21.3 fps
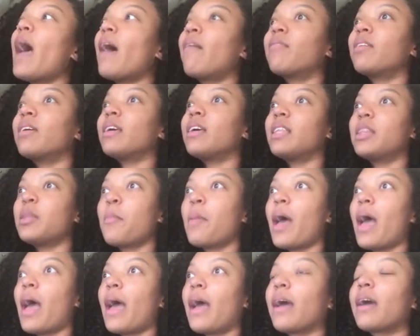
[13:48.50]
it in the
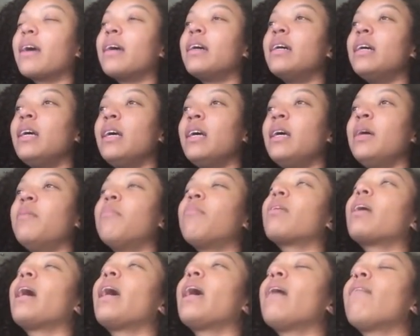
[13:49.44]
bag.
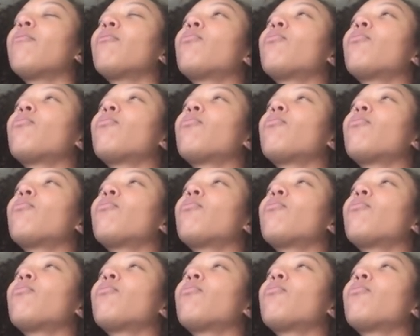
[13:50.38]
But I have a